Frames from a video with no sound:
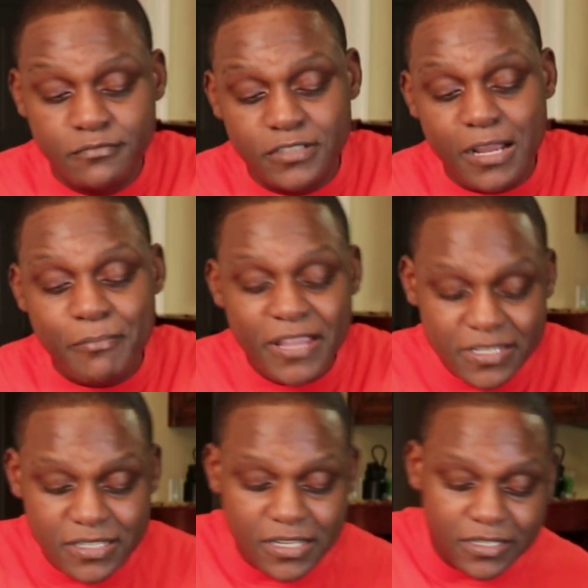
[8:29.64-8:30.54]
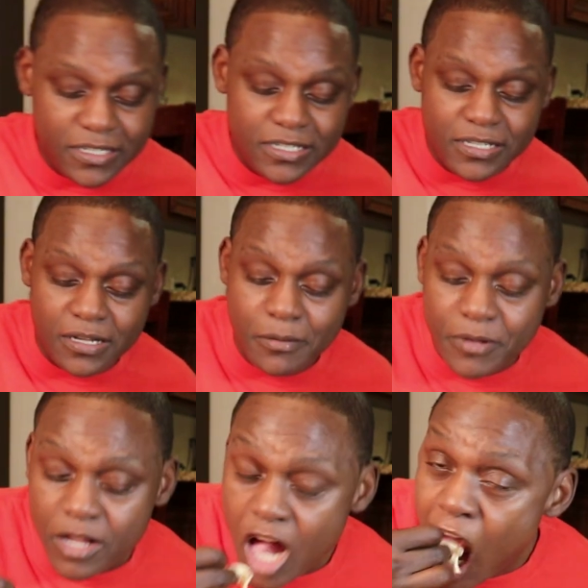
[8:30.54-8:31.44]
But I made it. It here,
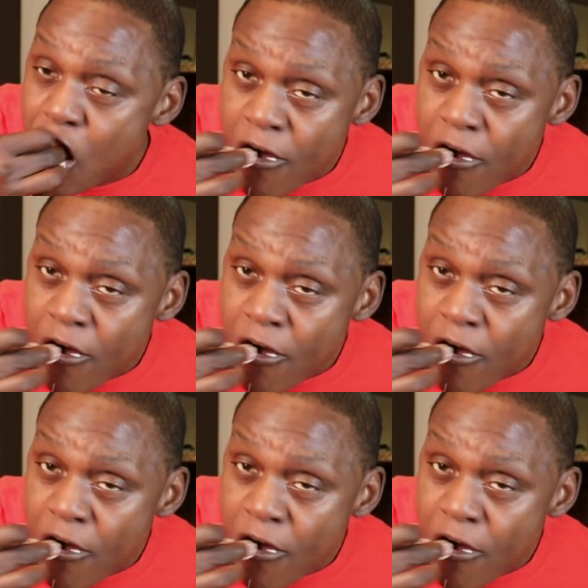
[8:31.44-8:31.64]
I'm here.